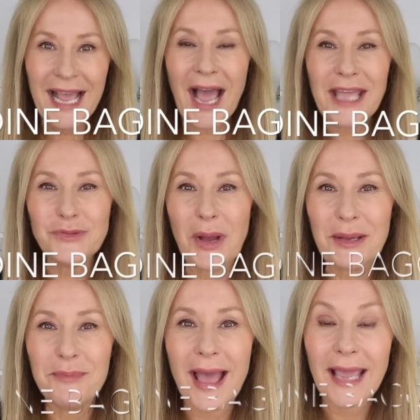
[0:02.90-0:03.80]
Hi and
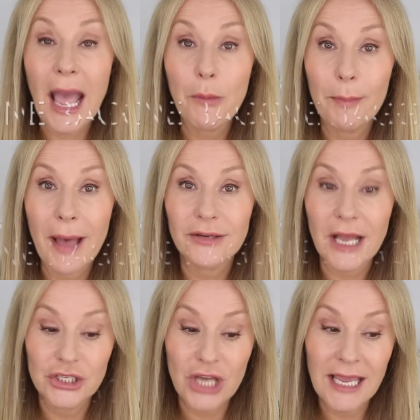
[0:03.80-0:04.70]
welcome back. How about
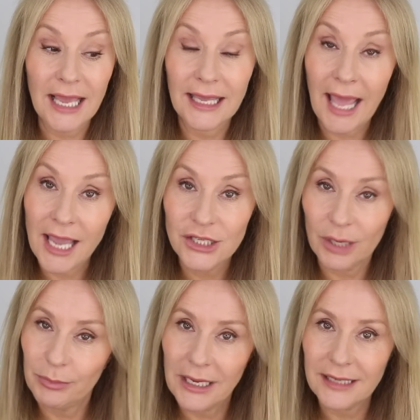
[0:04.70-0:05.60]
a J&K,
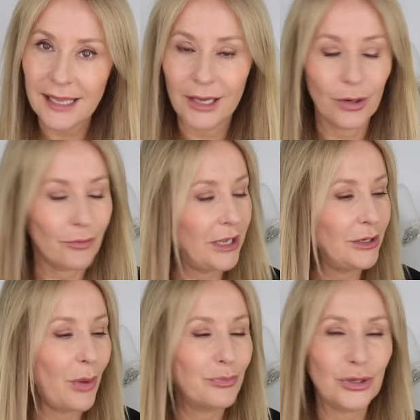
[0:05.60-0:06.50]
Japanese and
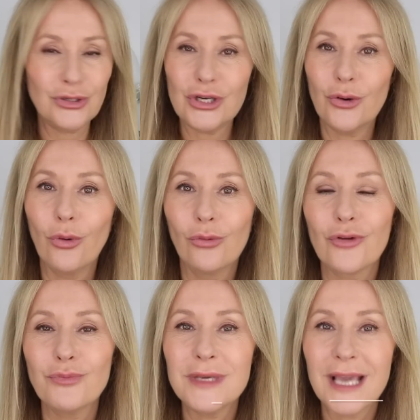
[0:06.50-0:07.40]
Korean beauty haul
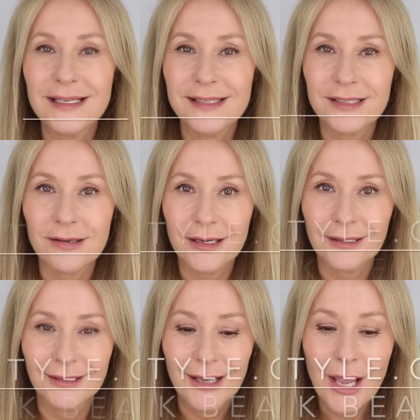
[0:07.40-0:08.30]
from YESSTYLE?